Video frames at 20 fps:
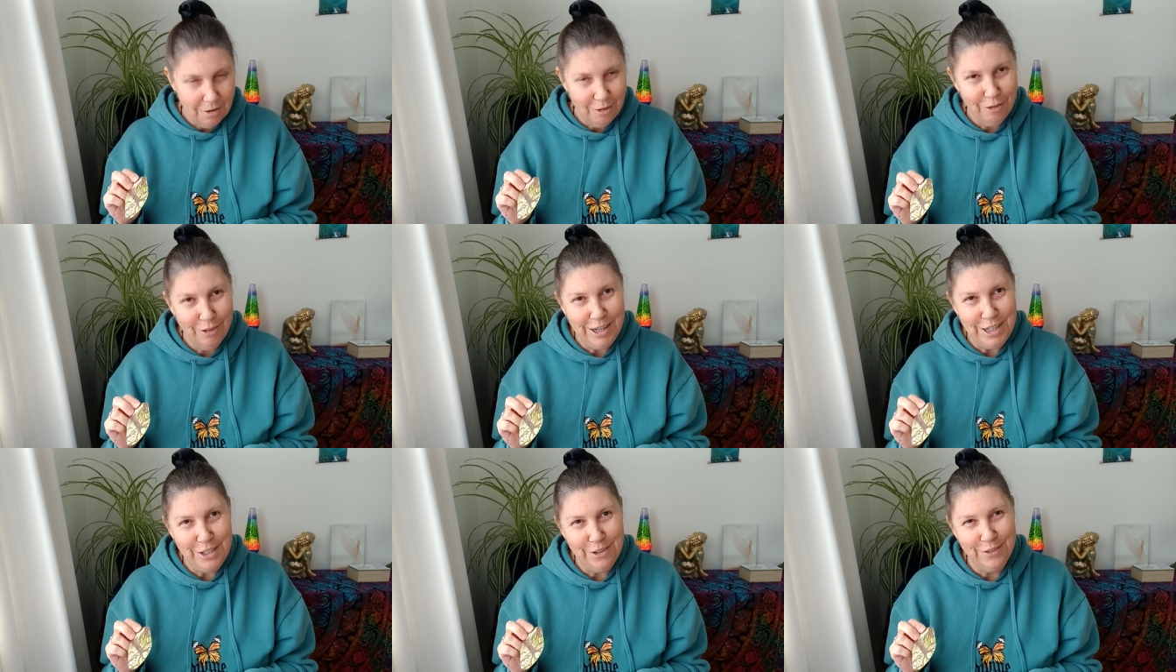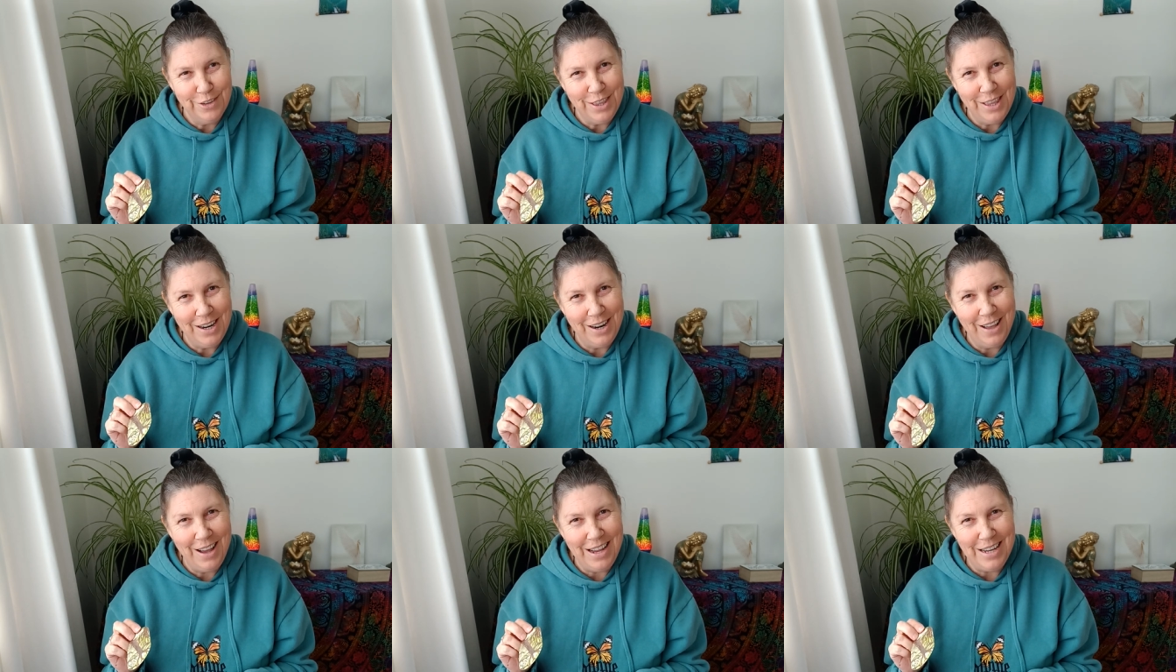Reach for
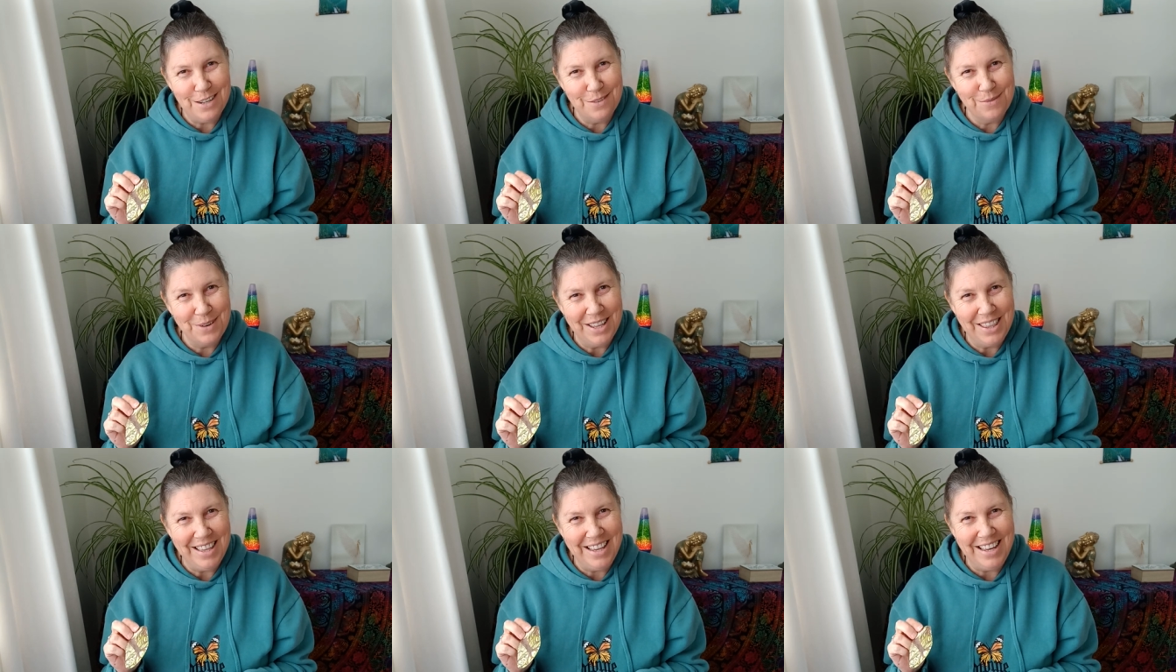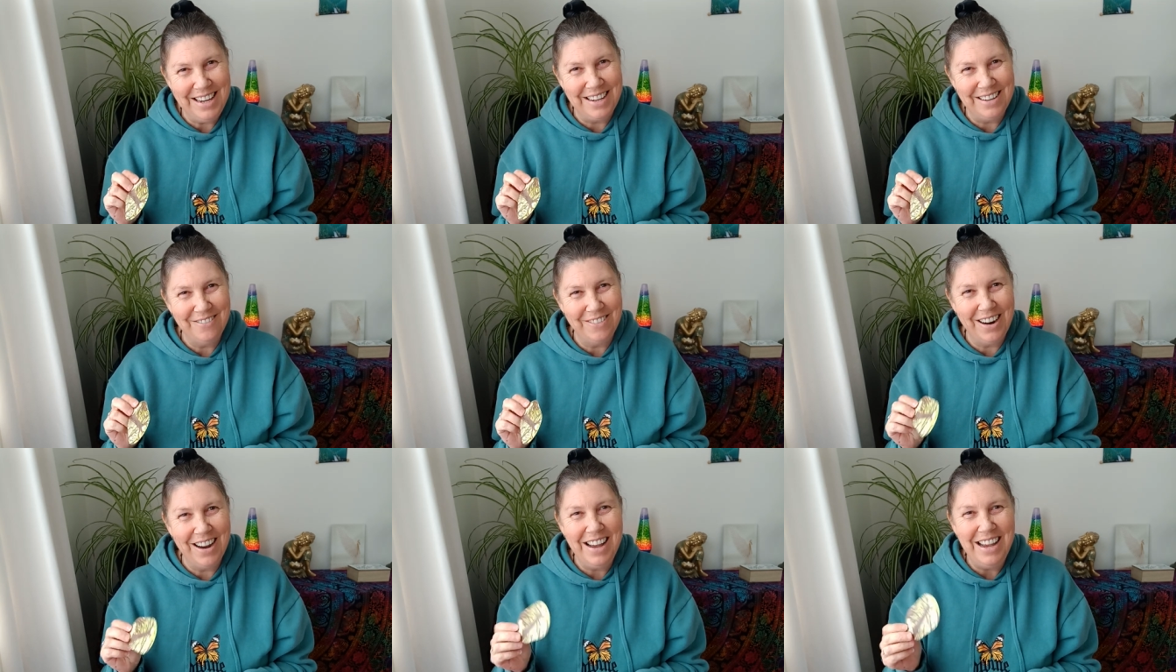the light
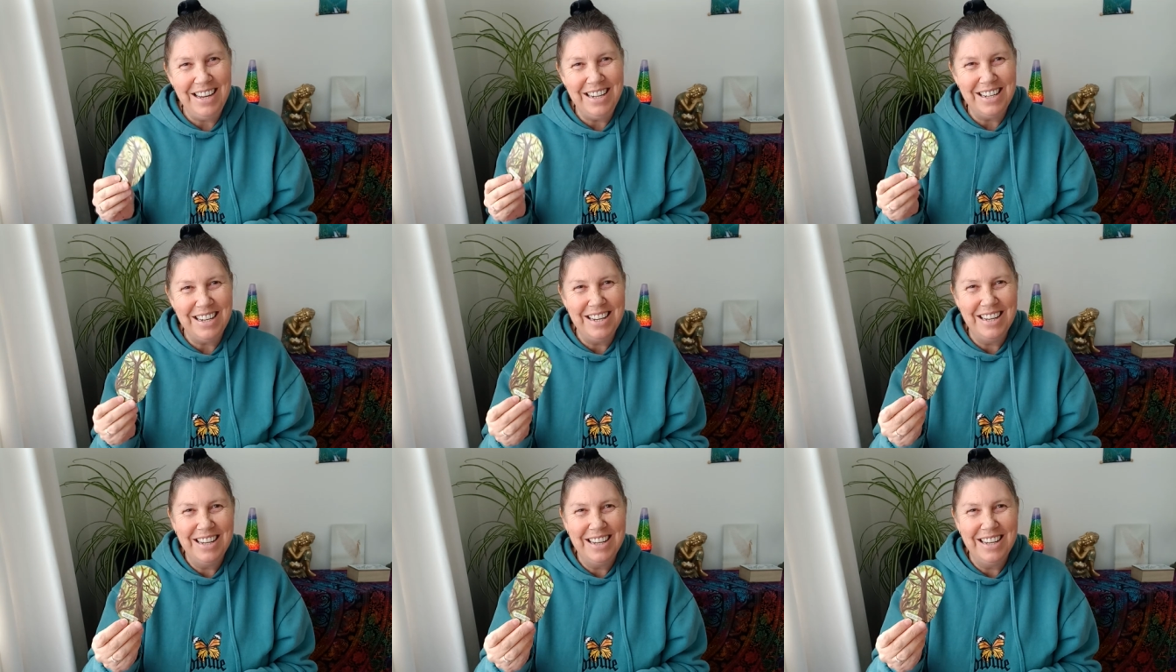within, right?